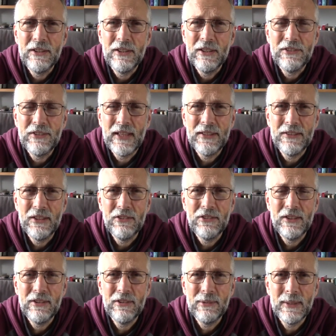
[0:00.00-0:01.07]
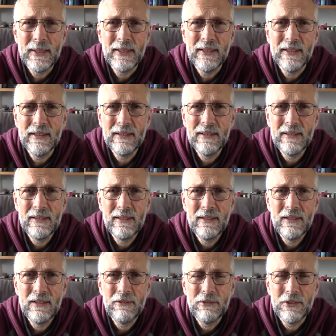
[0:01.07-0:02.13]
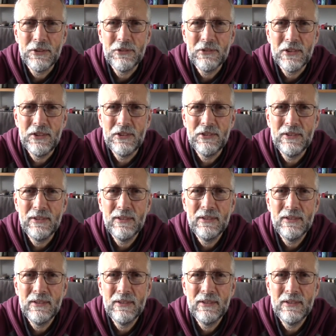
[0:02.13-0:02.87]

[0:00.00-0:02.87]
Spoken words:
sadness into anger, frustration,